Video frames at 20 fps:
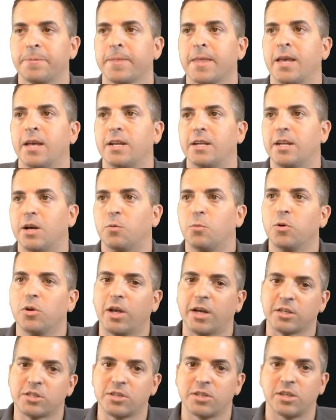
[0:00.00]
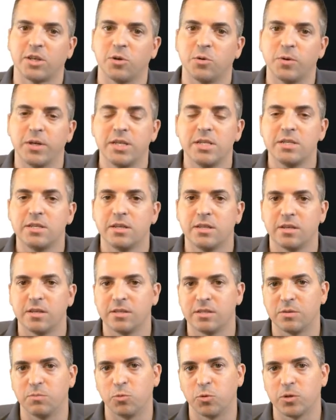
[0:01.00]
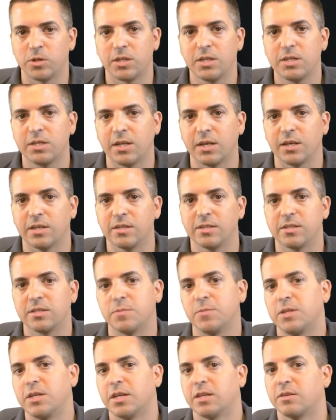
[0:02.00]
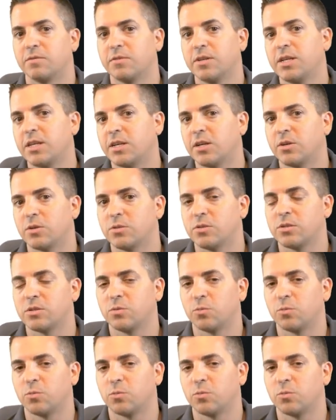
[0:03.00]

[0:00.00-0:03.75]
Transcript: Now, we'll actually go into this in more detail in some of the other videos